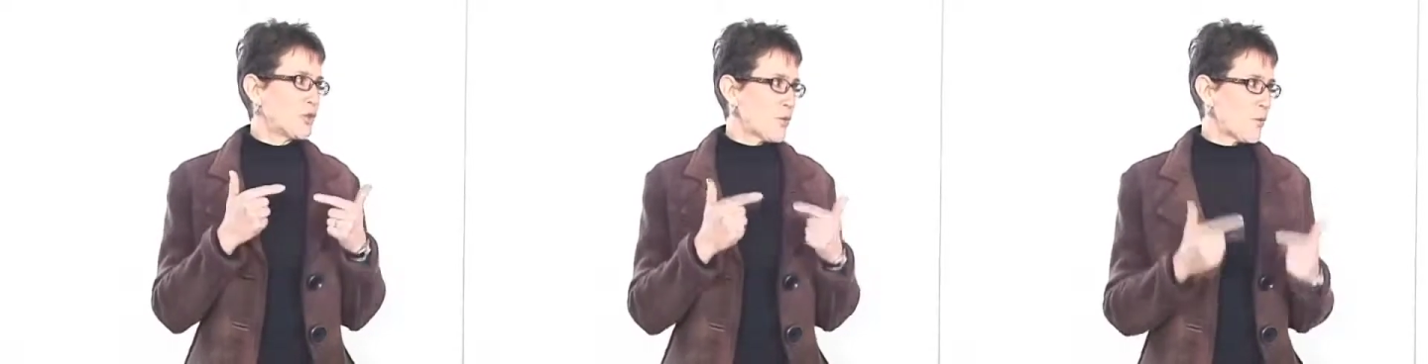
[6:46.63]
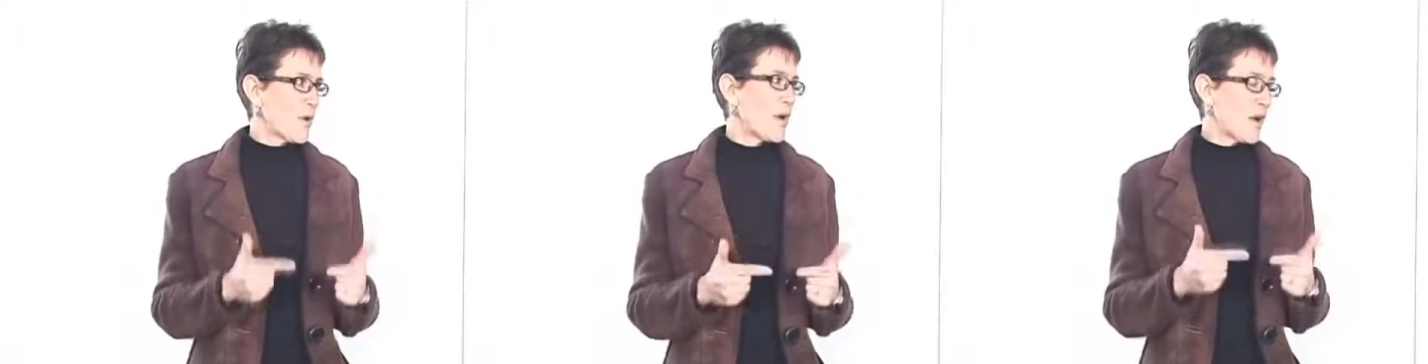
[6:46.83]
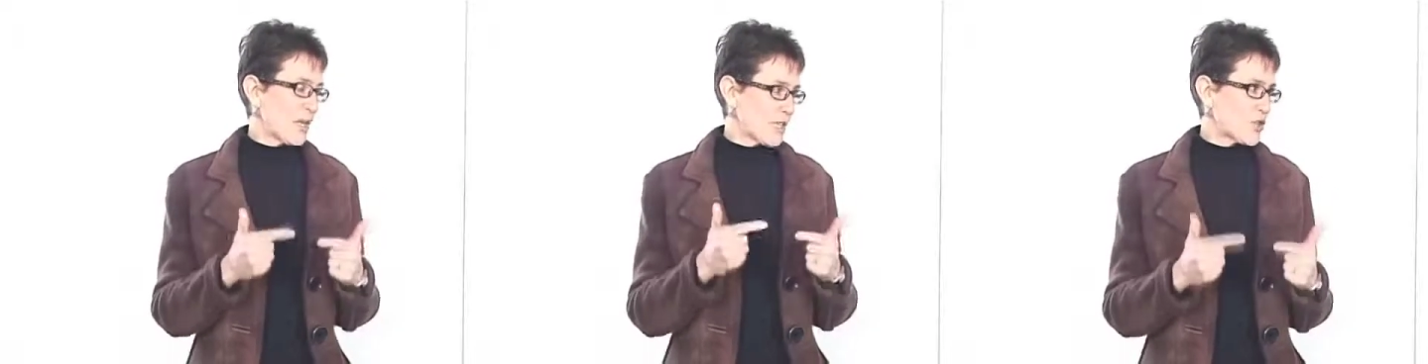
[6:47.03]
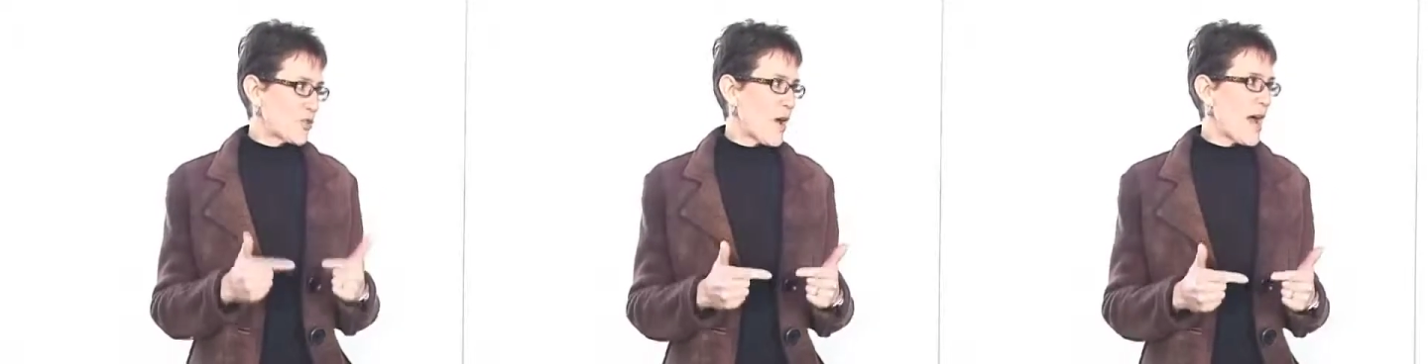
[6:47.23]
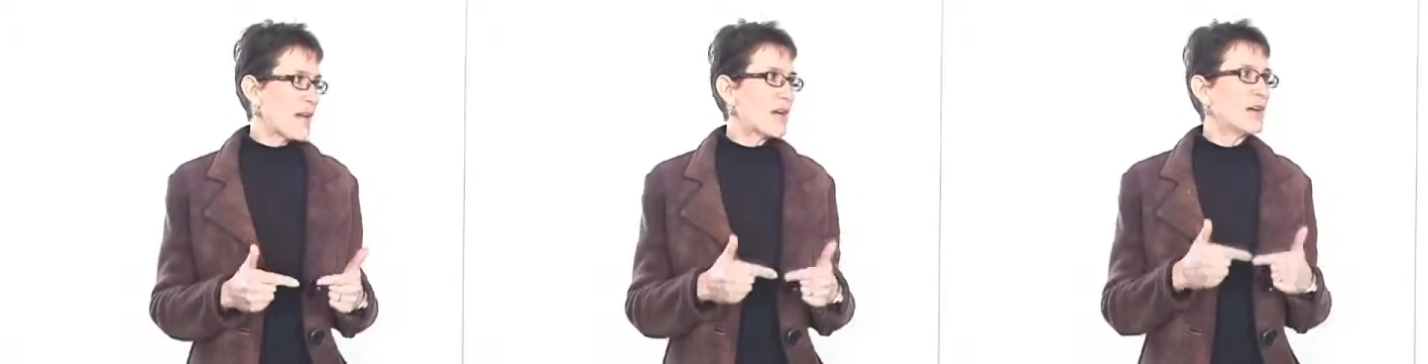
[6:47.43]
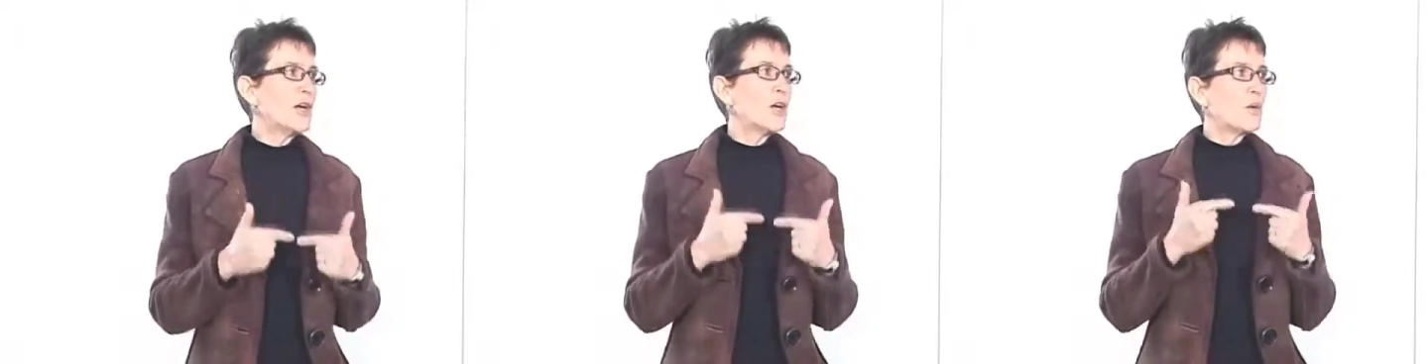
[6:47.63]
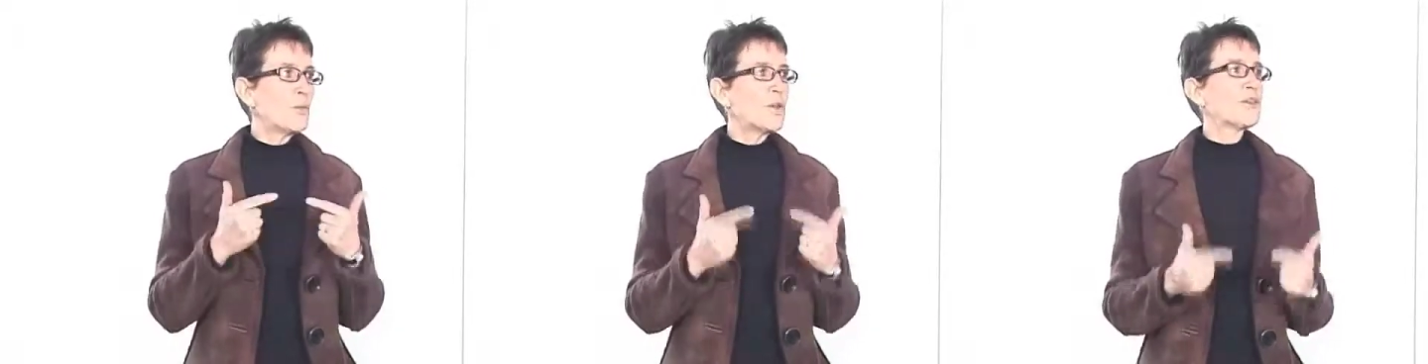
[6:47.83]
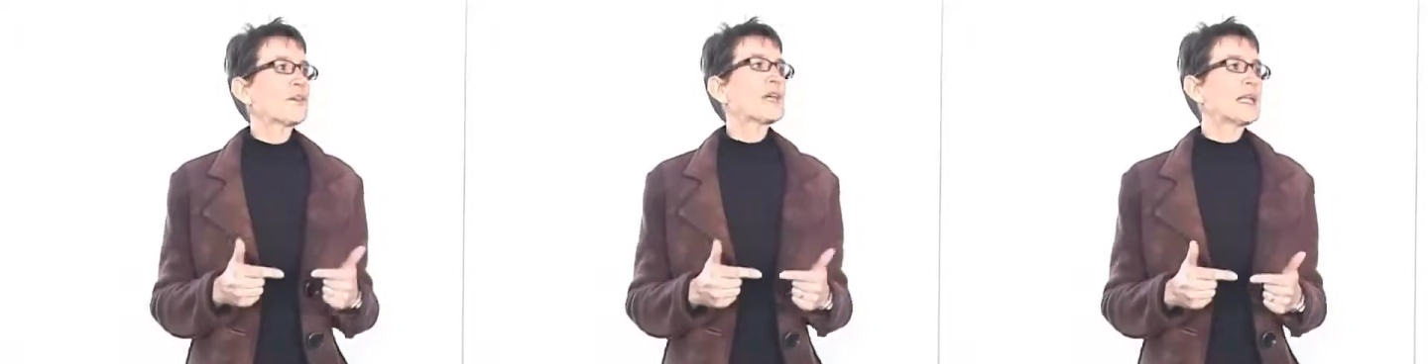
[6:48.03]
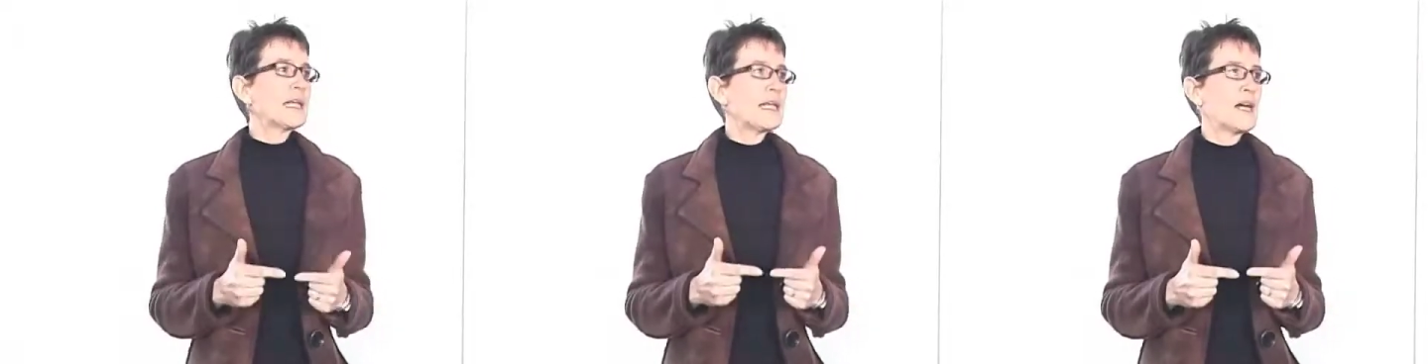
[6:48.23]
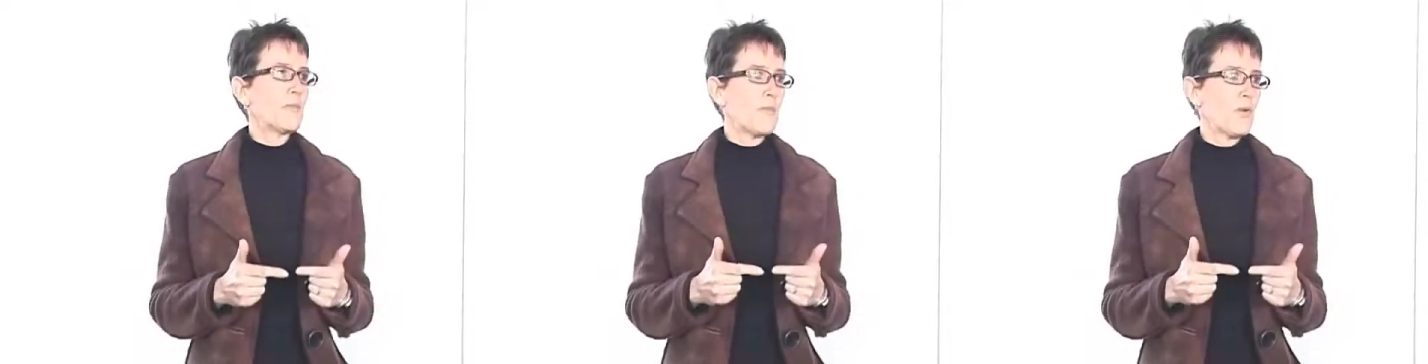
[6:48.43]
Xstrata with a
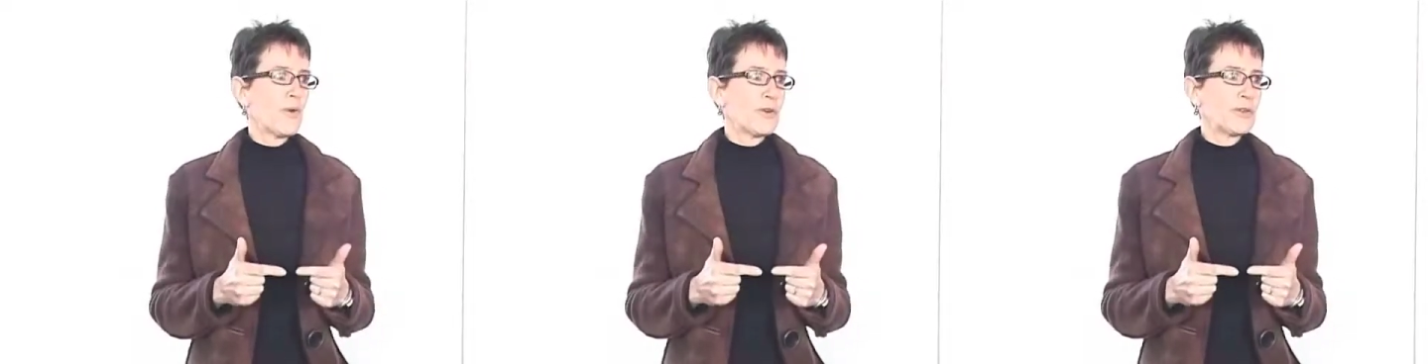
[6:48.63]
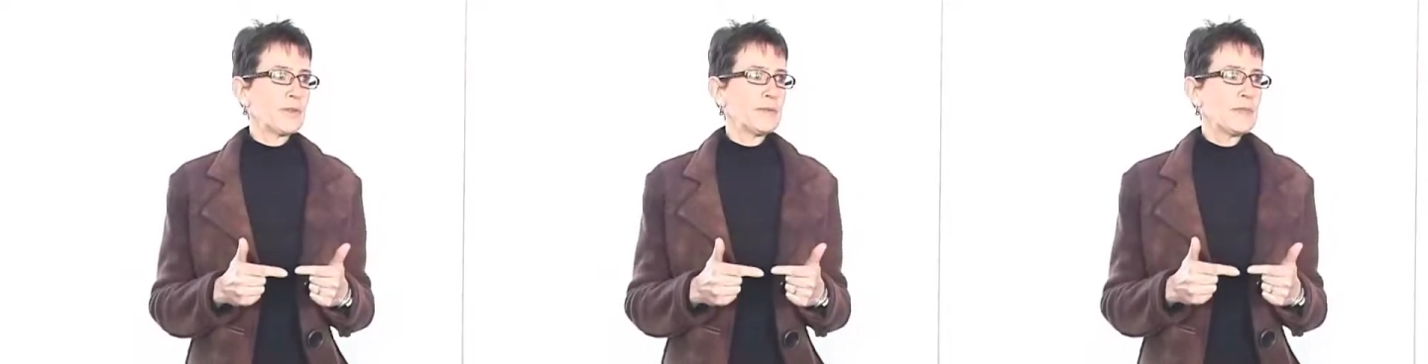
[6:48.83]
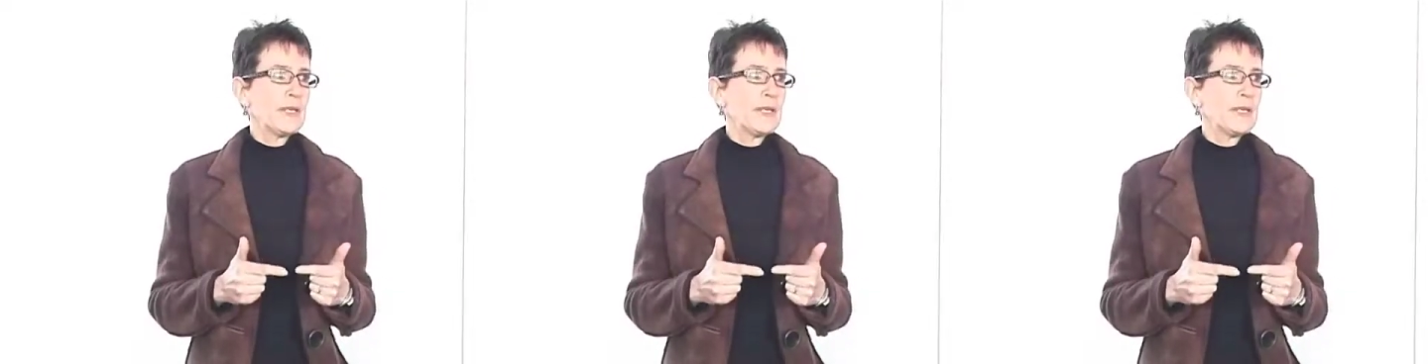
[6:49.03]
cleanup order,